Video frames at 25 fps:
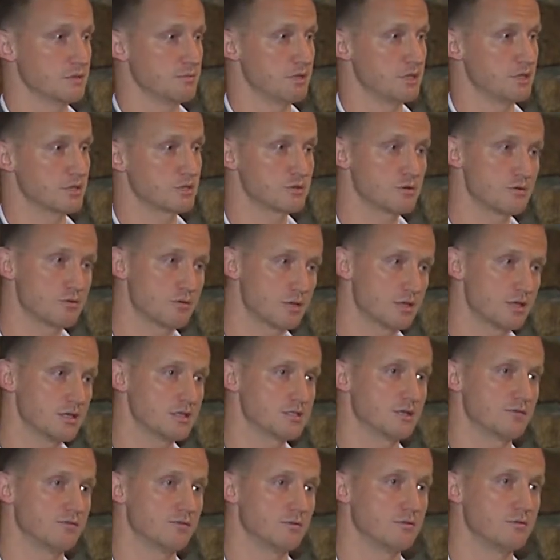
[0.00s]
I mean, the truth
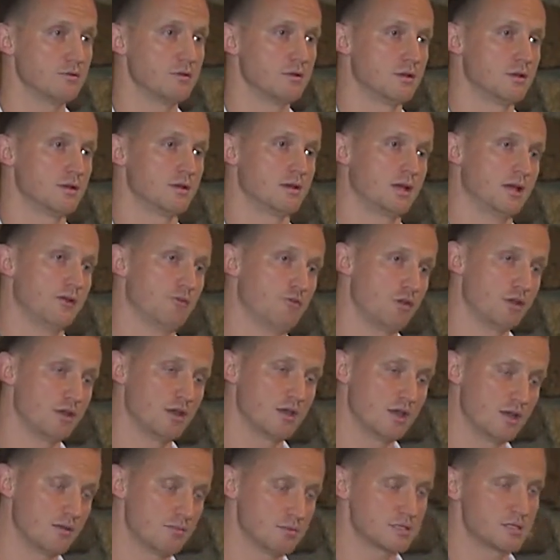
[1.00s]
is, if we can
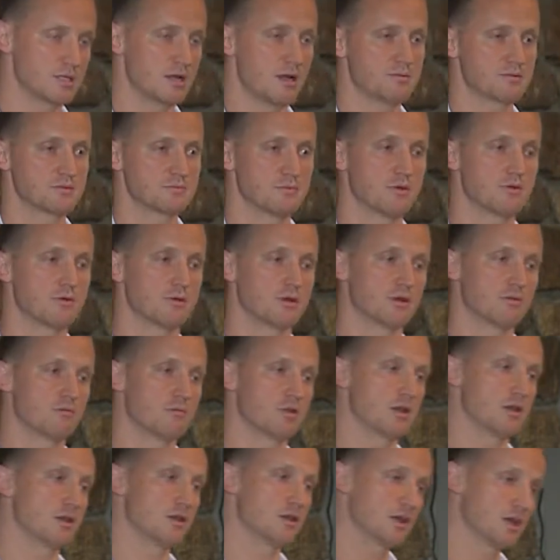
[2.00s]
get them to stop smoking and
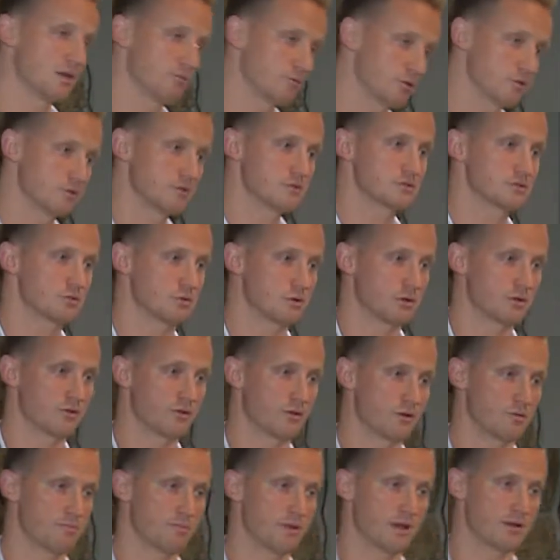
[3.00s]
we can get them to lose 20 or
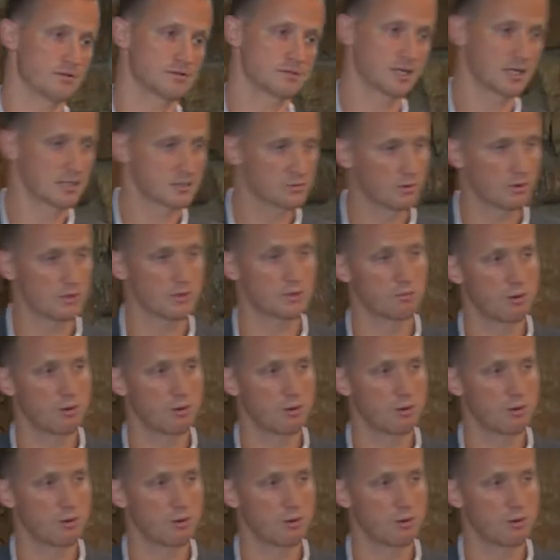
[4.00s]
30 pounds, guess what?